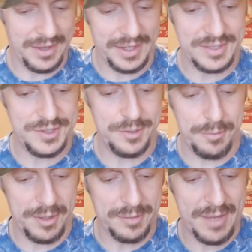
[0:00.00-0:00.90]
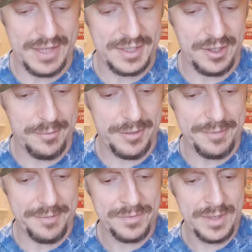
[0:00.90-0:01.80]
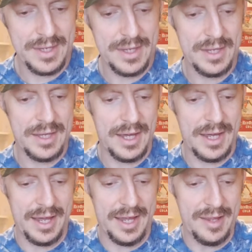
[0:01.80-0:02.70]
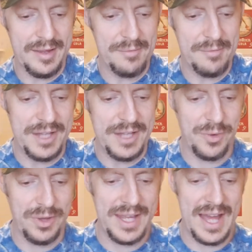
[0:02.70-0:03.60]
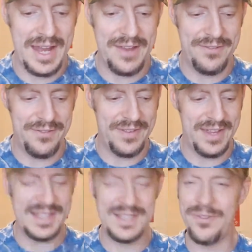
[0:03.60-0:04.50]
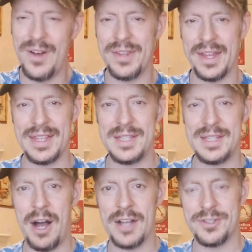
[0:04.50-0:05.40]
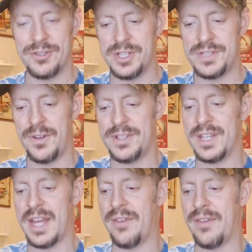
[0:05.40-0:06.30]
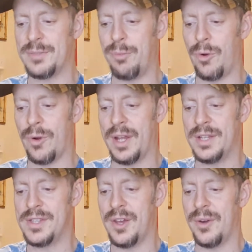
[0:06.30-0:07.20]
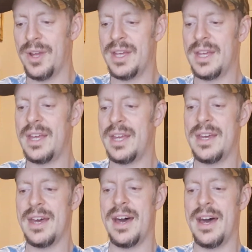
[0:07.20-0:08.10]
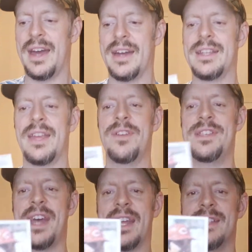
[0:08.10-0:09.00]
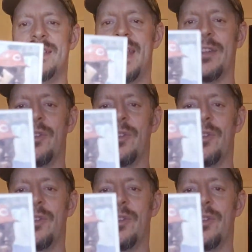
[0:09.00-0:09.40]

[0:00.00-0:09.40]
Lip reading: like a super big mess here, but it's really kind of, it's fun. Like these boxes are just fun to kind of explore in. So give you a second to take a